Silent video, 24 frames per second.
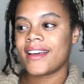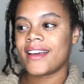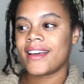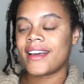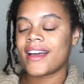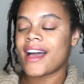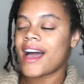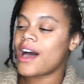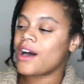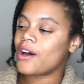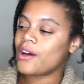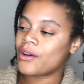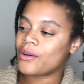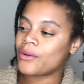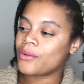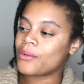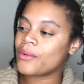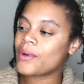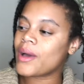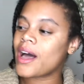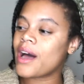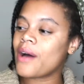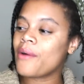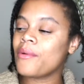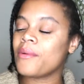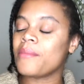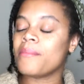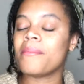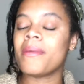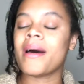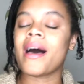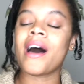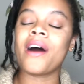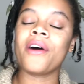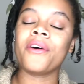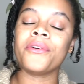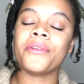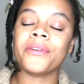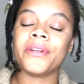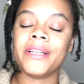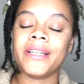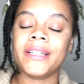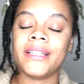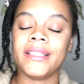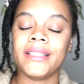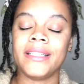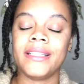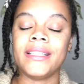how
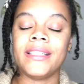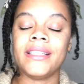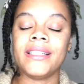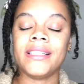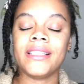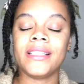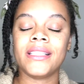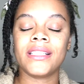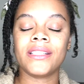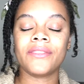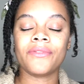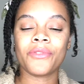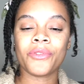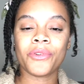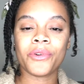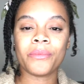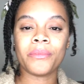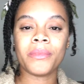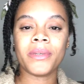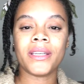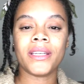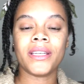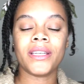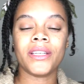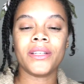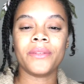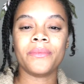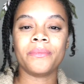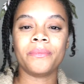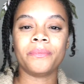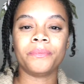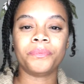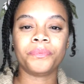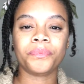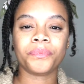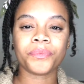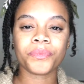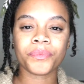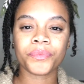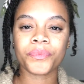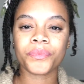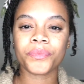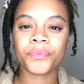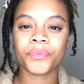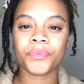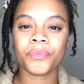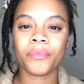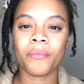empowering it is for me
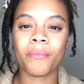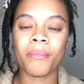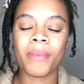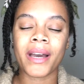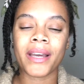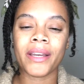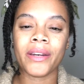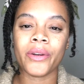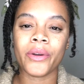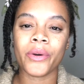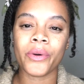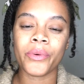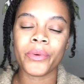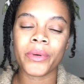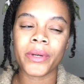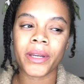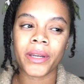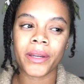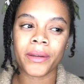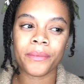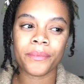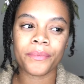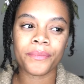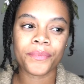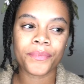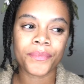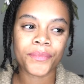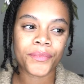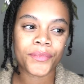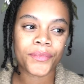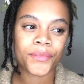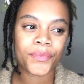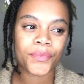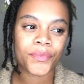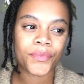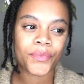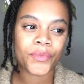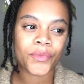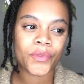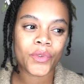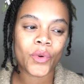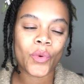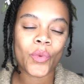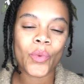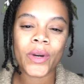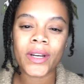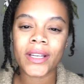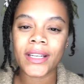by knowing
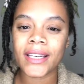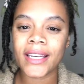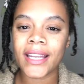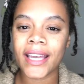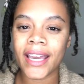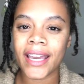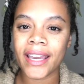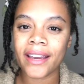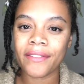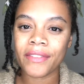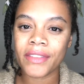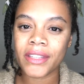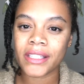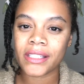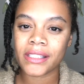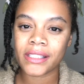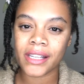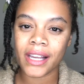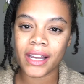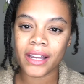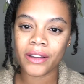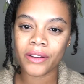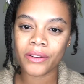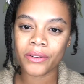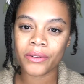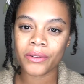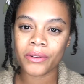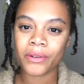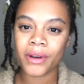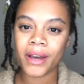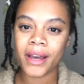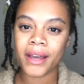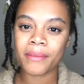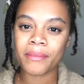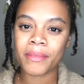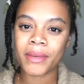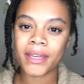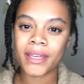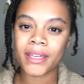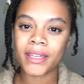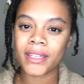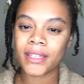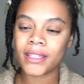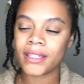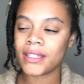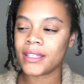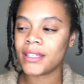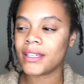what day of the cycle I'm
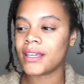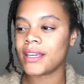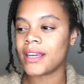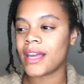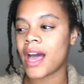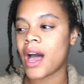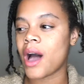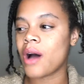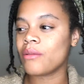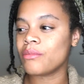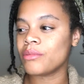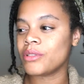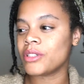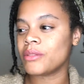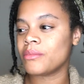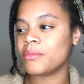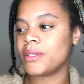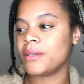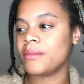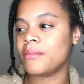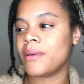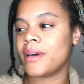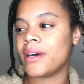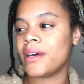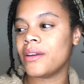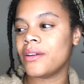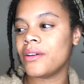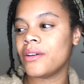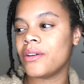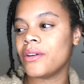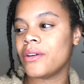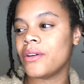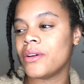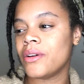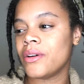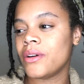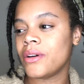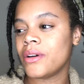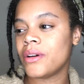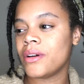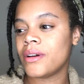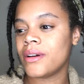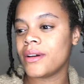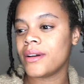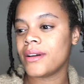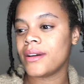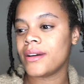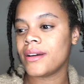in. It helps me better
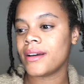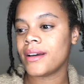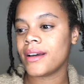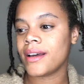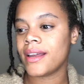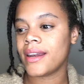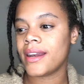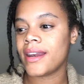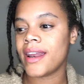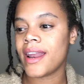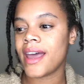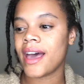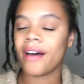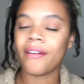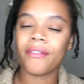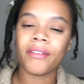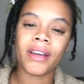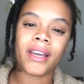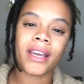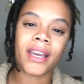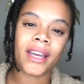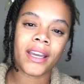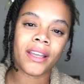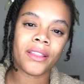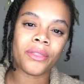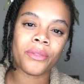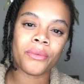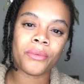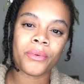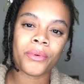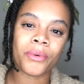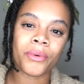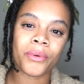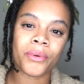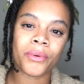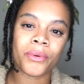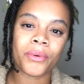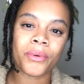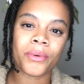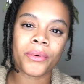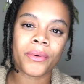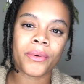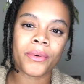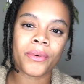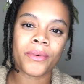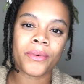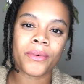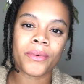navigate through
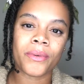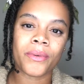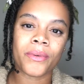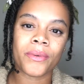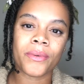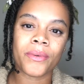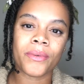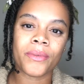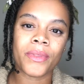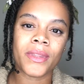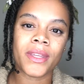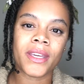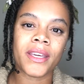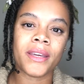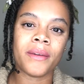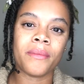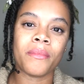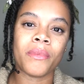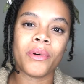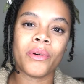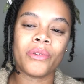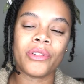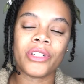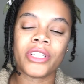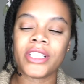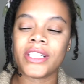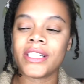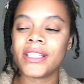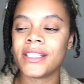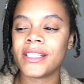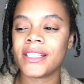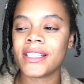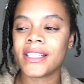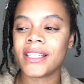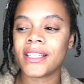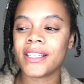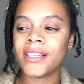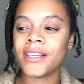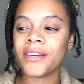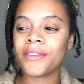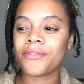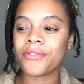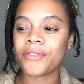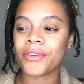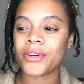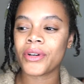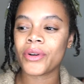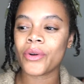the emotions, the
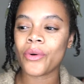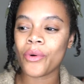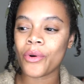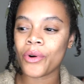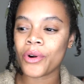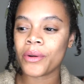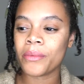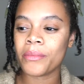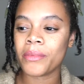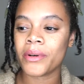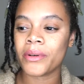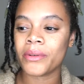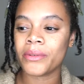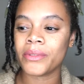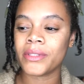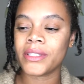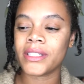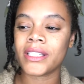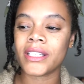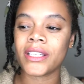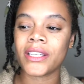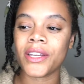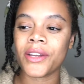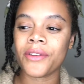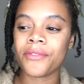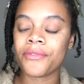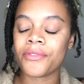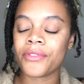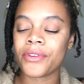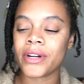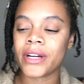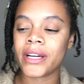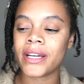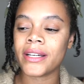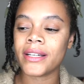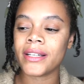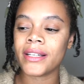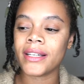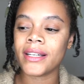different hormones, the different